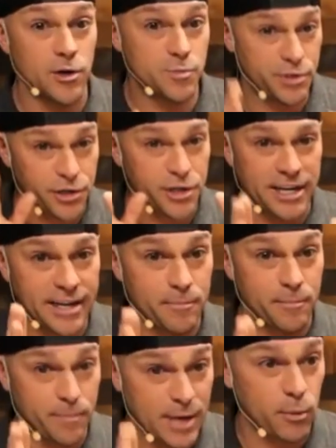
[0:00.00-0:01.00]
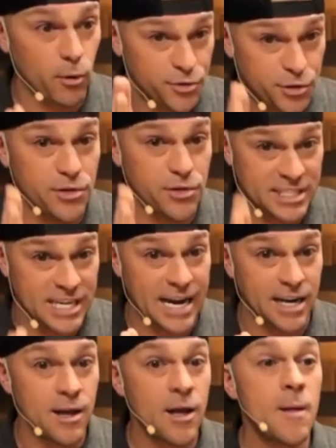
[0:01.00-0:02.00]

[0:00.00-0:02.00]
But you're going to get people to the site.